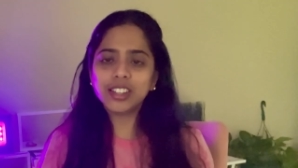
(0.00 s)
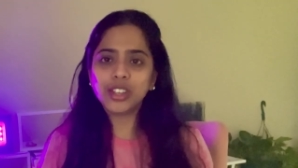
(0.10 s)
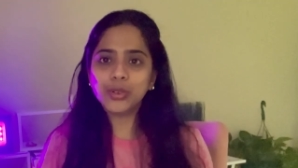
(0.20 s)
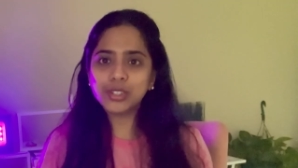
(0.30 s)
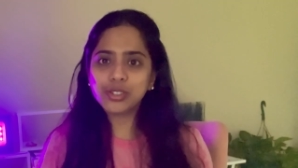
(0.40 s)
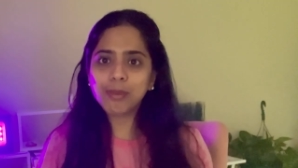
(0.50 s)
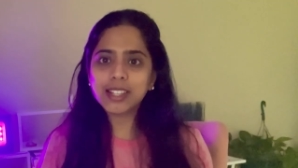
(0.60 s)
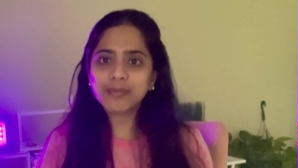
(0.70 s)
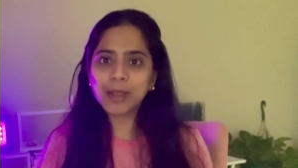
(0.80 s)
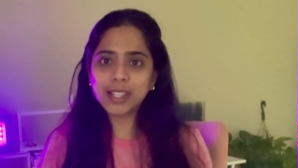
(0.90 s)
the YouTube
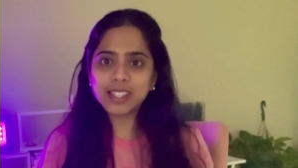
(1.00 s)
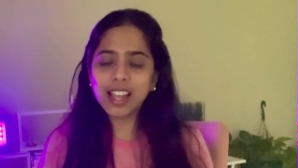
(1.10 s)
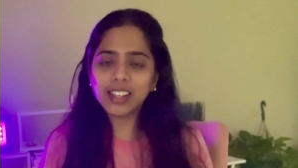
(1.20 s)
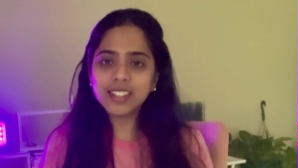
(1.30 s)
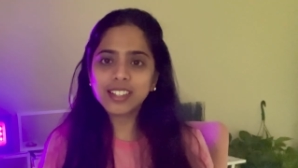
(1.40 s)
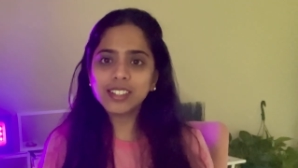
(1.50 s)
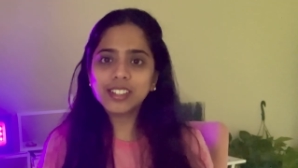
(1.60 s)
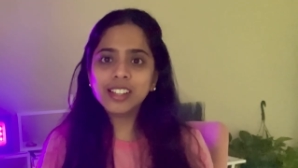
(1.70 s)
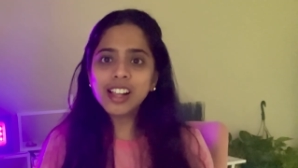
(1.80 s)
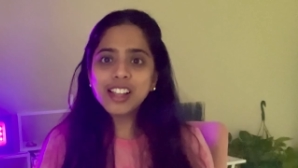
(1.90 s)
as my side school.